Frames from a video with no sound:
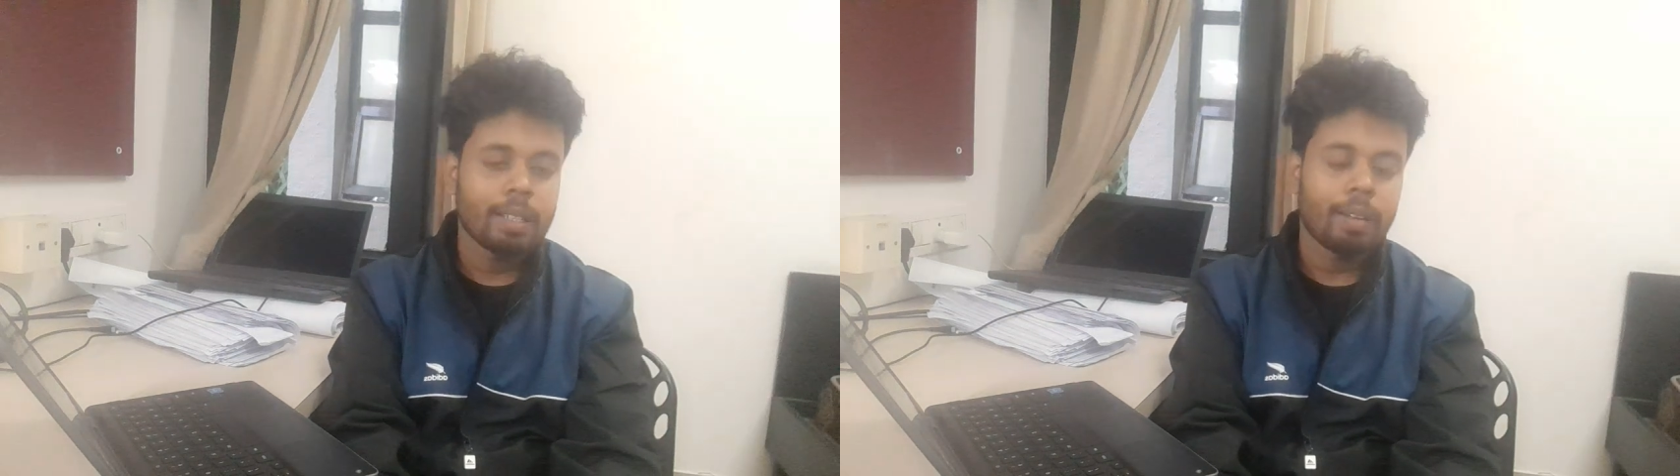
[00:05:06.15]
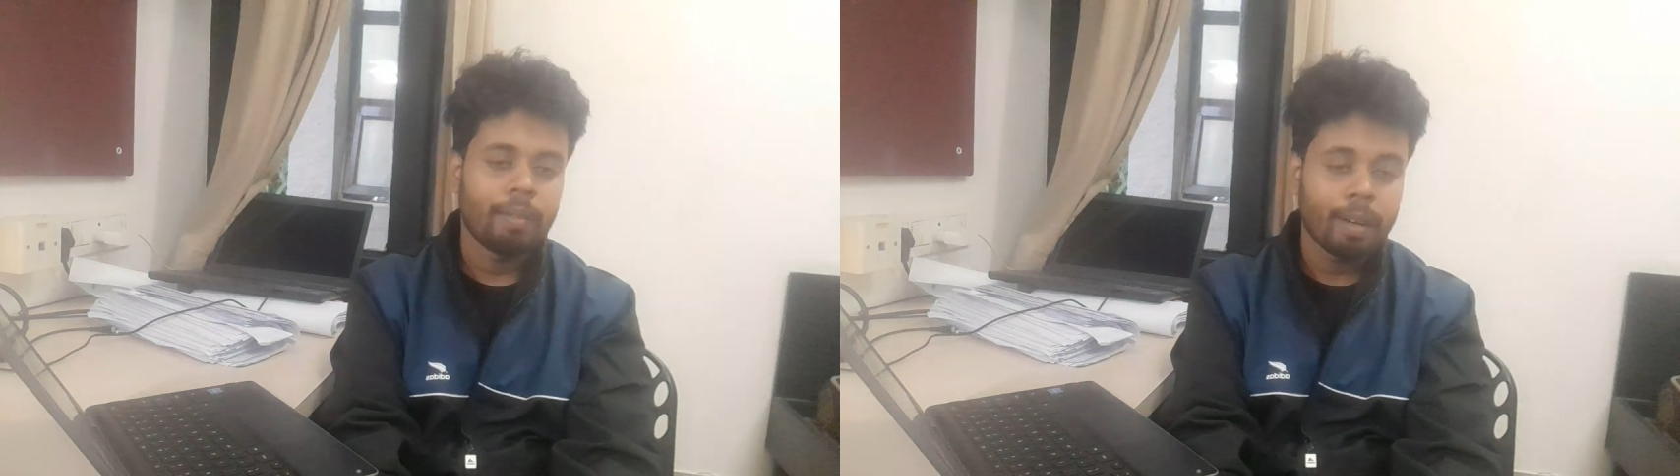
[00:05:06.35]

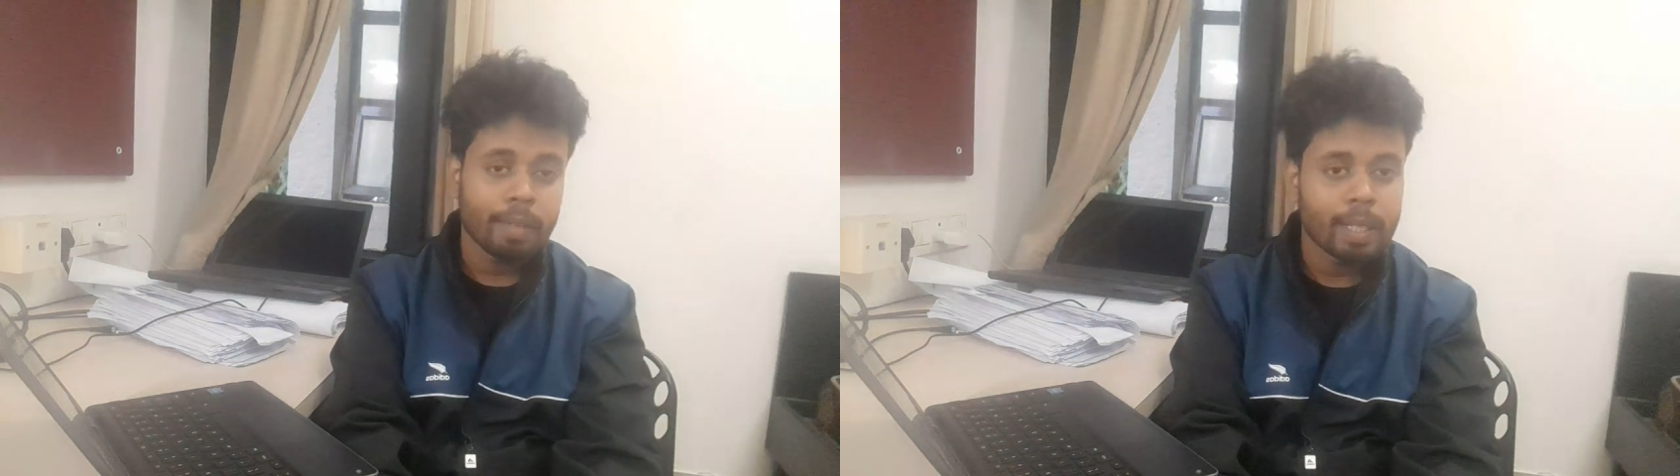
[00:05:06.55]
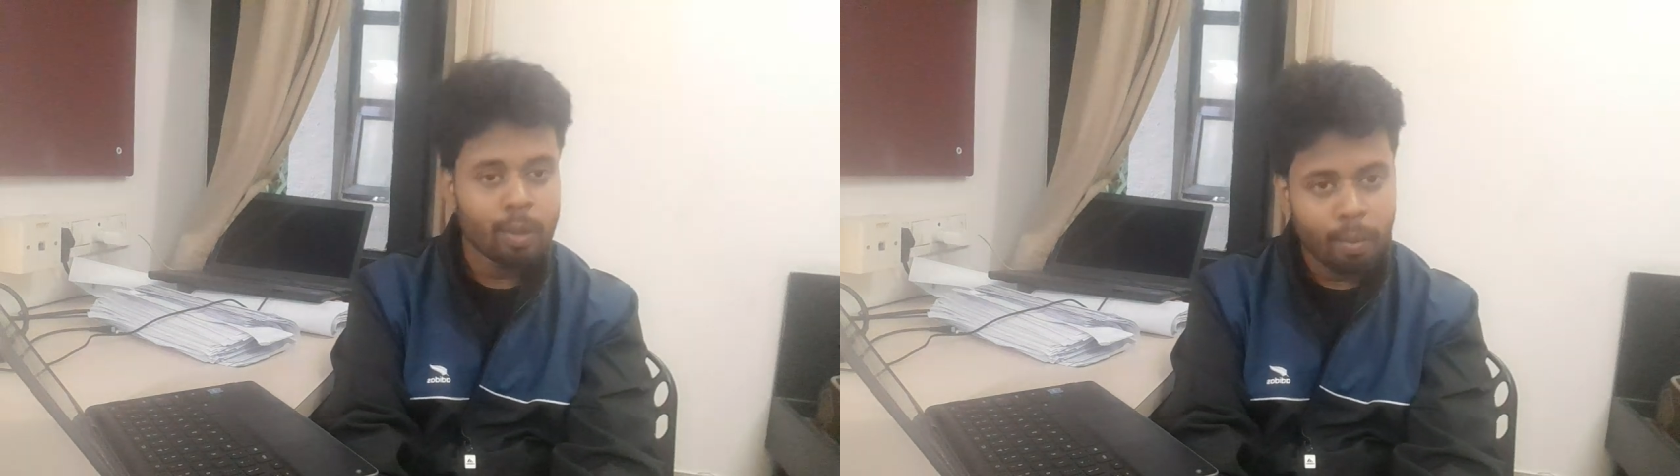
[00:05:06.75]
are very
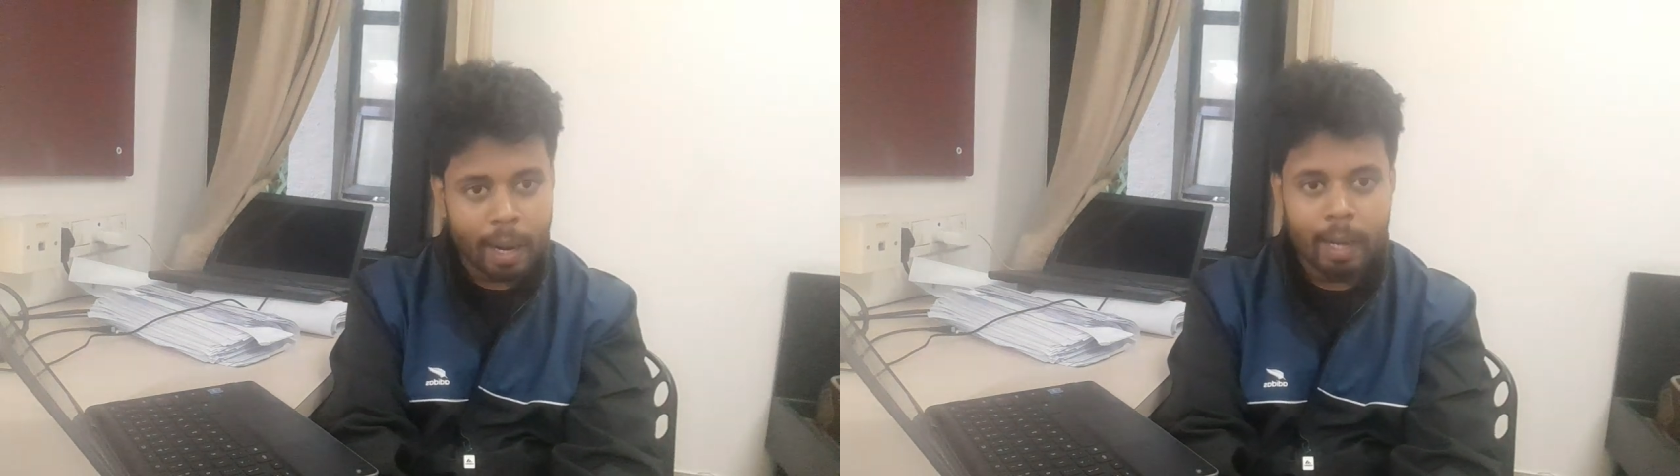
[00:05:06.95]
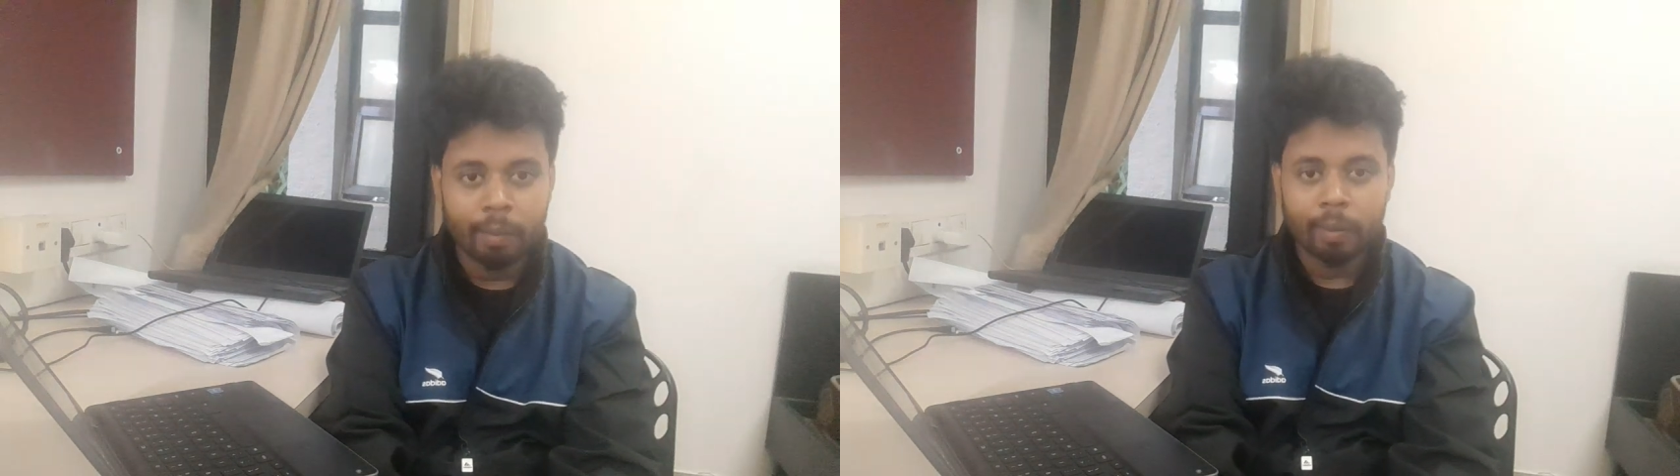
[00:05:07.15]
much
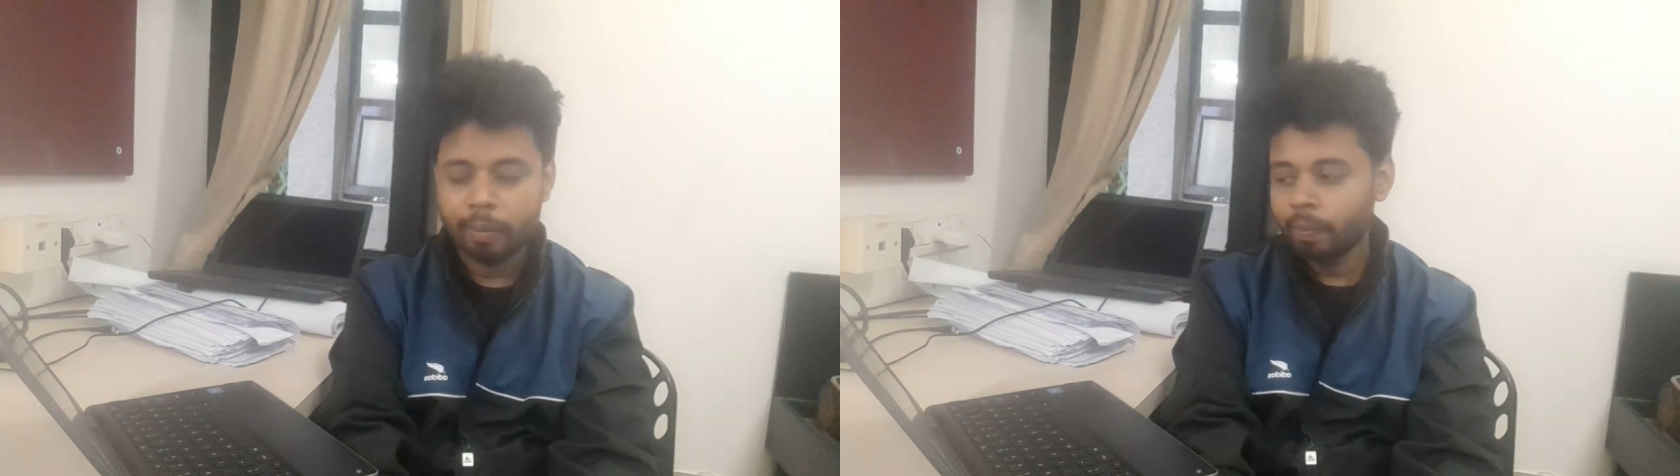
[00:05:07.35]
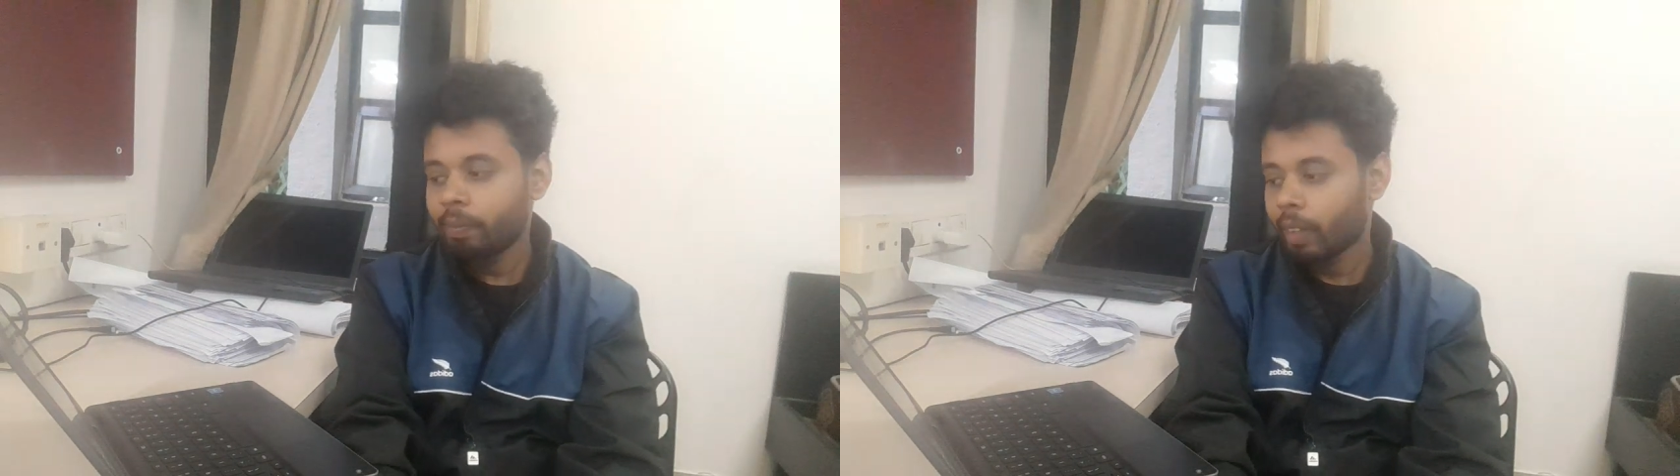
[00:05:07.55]
innovative,
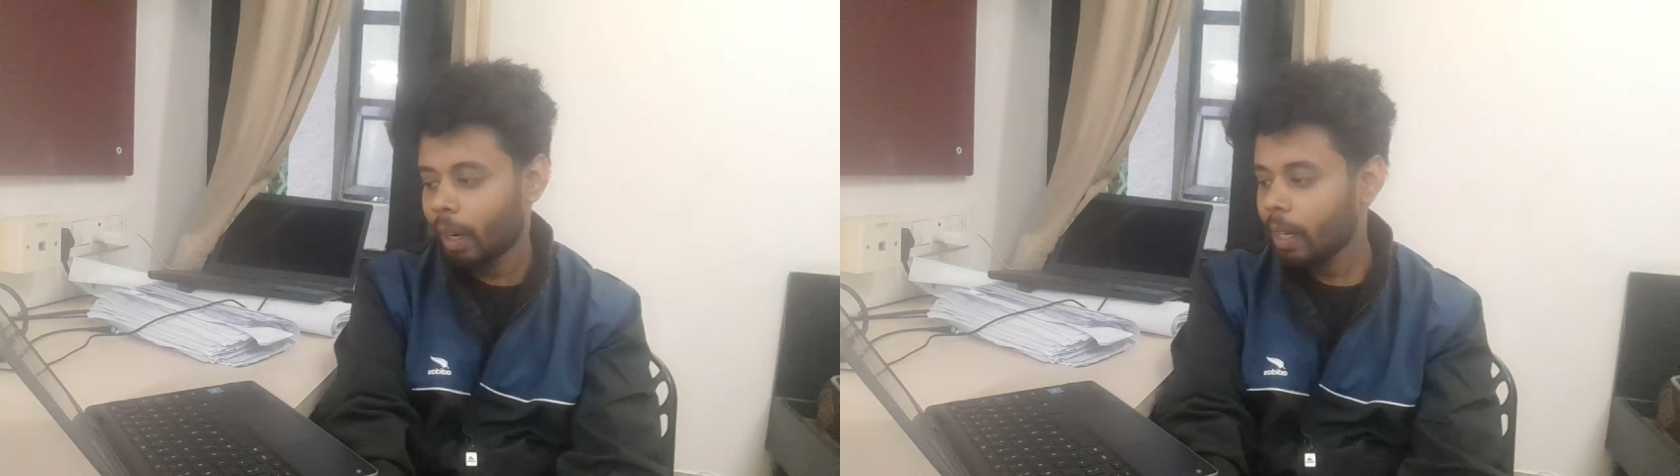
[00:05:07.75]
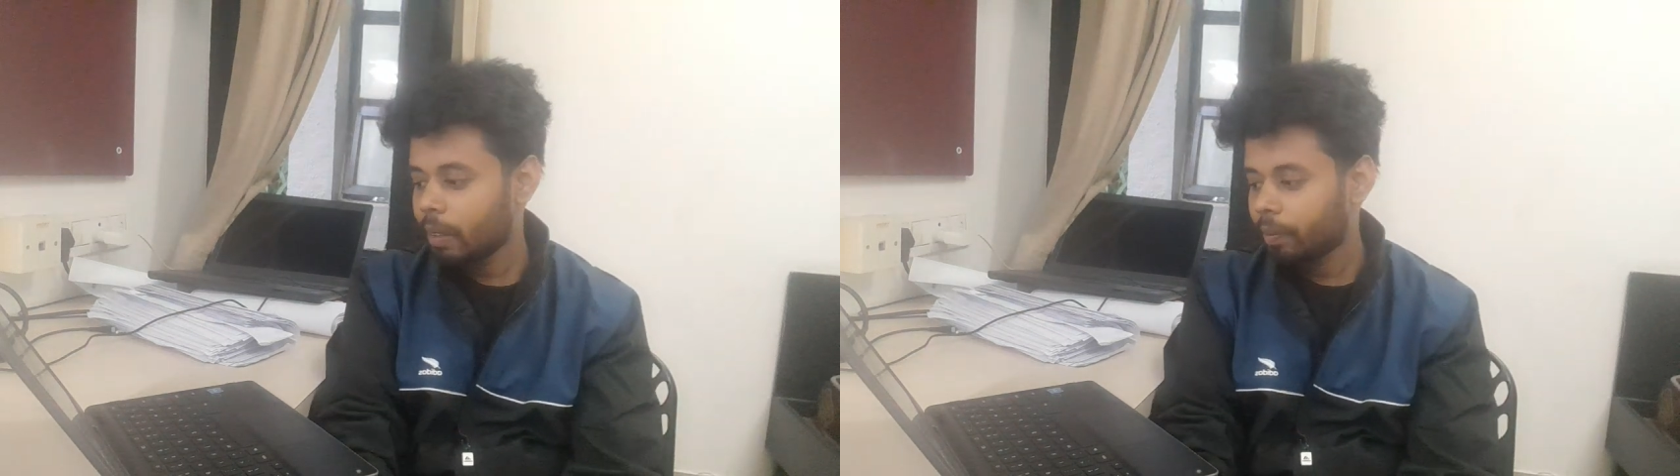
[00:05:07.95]
right?